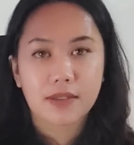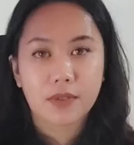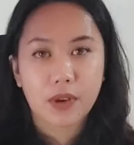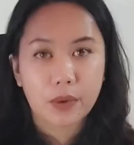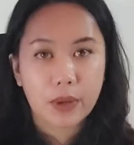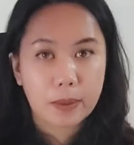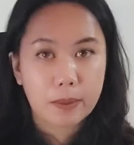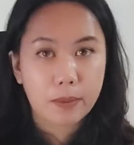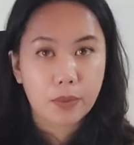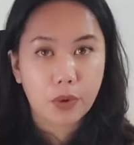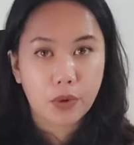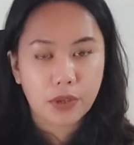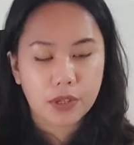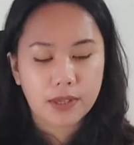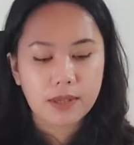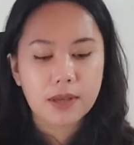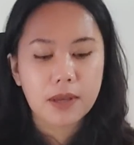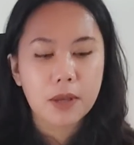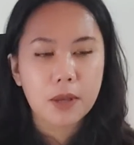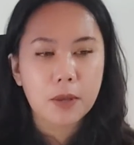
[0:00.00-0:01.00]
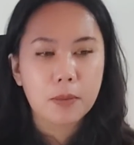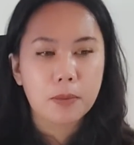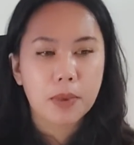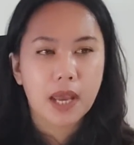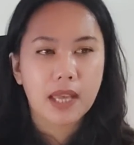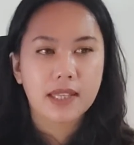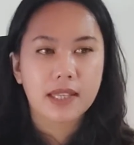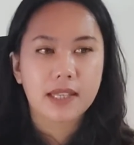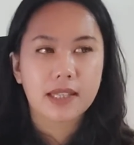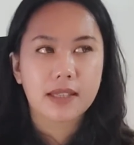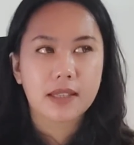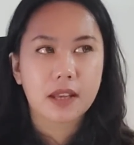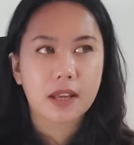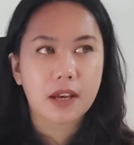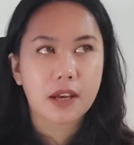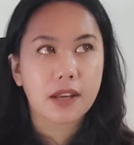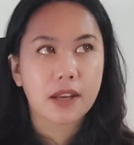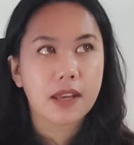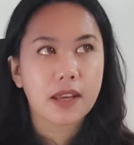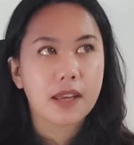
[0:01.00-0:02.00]
is very important because it's
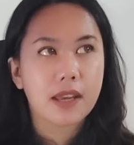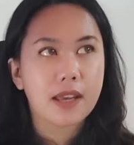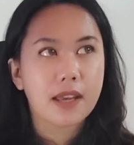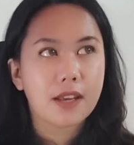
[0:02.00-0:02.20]
not